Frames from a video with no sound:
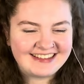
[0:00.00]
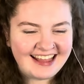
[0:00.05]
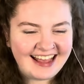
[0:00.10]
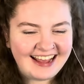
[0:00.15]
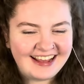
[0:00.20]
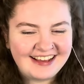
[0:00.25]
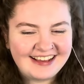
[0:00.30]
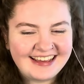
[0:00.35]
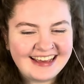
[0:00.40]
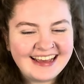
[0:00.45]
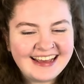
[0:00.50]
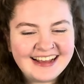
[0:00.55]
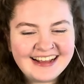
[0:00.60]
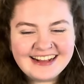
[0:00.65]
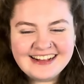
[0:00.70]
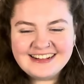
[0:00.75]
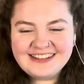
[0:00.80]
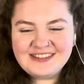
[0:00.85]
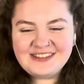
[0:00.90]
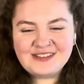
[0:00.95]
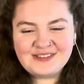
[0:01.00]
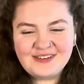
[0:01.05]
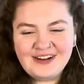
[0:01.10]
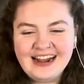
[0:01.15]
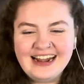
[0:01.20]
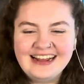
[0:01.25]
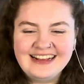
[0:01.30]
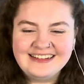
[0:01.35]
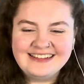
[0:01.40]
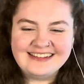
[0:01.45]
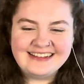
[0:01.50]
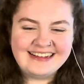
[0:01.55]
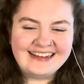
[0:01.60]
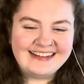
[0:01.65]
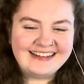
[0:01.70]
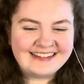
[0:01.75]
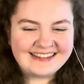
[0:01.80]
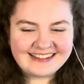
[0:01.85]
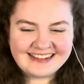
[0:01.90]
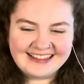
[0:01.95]
like 20
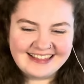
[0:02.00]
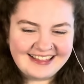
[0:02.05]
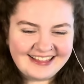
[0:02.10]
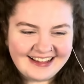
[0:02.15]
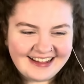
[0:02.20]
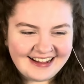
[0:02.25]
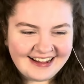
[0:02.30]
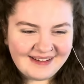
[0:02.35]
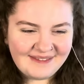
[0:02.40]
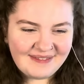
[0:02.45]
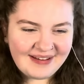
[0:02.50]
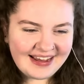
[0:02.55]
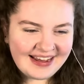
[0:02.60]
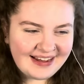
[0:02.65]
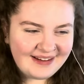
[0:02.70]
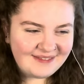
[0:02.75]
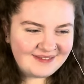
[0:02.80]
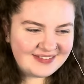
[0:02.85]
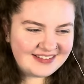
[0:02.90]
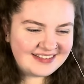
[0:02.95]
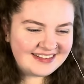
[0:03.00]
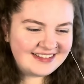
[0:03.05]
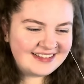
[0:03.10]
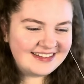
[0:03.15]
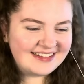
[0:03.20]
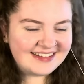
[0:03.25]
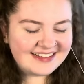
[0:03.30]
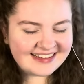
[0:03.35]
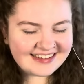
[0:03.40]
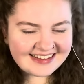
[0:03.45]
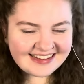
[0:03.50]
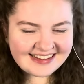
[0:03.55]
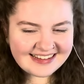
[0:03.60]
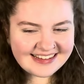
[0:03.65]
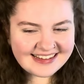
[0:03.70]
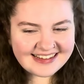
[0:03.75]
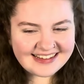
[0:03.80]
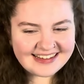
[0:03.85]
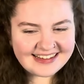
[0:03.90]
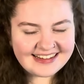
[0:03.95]
seats in there, babes.
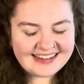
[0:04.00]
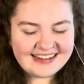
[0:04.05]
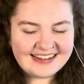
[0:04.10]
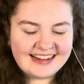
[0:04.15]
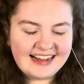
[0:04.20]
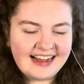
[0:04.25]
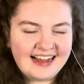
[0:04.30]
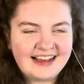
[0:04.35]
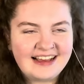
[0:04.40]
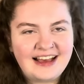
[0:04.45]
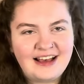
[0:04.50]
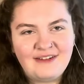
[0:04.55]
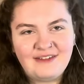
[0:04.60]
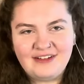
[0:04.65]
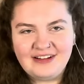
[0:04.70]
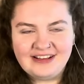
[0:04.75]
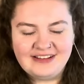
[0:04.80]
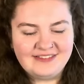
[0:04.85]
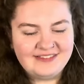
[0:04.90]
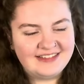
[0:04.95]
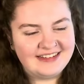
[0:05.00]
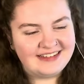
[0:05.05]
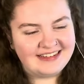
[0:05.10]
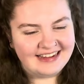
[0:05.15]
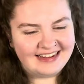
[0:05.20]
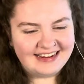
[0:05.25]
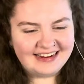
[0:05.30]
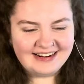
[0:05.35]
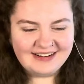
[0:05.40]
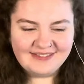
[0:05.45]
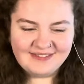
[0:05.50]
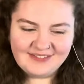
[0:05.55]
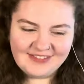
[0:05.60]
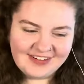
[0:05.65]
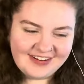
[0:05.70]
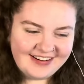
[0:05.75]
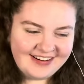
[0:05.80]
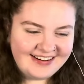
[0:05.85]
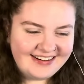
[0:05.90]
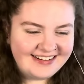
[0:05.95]
I get what you were saying,
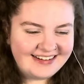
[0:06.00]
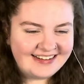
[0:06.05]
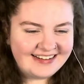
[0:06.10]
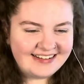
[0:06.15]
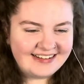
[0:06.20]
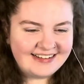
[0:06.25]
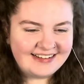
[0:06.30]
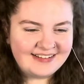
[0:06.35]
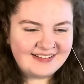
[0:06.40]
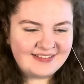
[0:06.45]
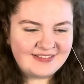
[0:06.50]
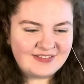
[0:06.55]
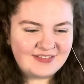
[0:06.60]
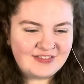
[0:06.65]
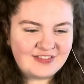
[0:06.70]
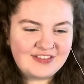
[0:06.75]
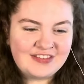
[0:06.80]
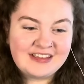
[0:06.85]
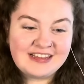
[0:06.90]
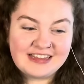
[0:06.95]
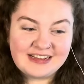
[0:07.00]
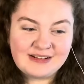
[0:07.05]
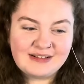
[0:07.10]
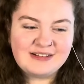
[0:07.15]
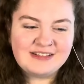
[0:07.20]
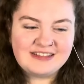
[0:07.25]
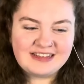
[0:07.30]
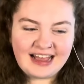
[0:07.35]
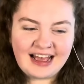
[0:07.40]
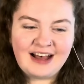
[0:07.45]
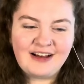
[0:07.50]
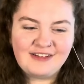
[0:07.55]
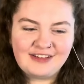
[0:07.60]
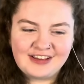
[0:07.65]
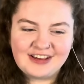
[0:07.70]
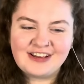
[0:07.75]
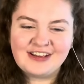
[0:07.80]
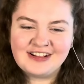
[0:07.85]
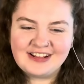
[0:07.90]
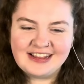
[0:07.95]
but... Tao,
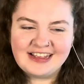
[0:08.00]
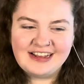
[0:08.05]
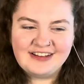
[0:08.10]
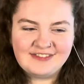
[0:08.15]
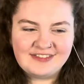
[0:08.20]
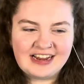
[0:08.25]
you can leave